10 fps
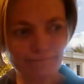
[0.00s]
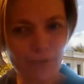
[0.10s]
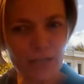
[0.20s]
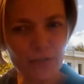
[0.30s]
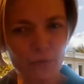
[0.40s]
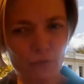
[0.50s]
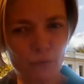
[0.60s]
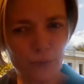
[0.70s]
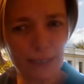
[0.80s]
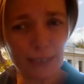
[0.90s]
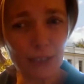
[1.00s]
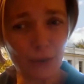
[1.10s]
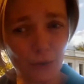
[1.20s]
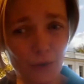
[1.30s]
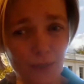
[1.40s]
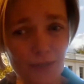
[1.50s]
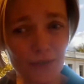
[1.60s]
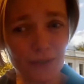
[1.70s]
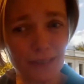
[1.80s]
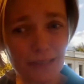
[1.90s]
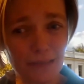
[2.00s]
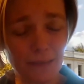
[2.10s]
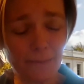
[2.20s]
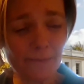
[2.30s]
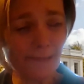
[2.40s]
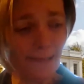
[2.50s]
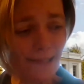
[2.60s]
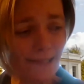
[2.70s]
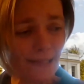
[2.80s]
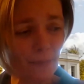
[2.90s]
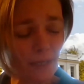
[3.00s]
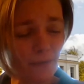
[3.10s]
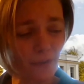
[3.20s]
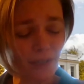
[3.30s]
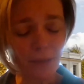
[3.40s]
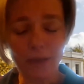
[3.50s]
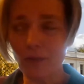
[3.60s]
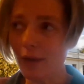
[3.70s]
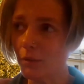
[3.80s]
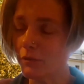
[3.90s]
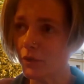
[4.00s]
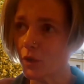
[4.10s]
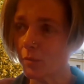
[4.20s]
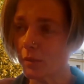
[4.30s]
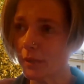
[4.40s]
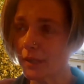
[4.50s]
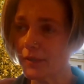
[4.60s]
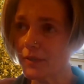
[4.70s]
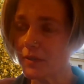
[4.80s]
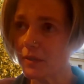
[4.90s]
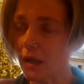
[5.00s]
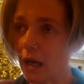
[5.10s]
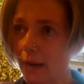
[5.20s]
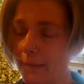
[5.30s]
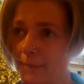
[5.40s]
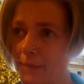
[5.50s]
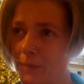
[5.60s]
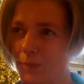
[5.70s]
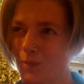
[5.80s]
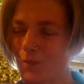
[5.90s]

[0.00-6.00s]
that's a really good question, Lisa. I'm going to have to think about that one for a couple of minutes. Um,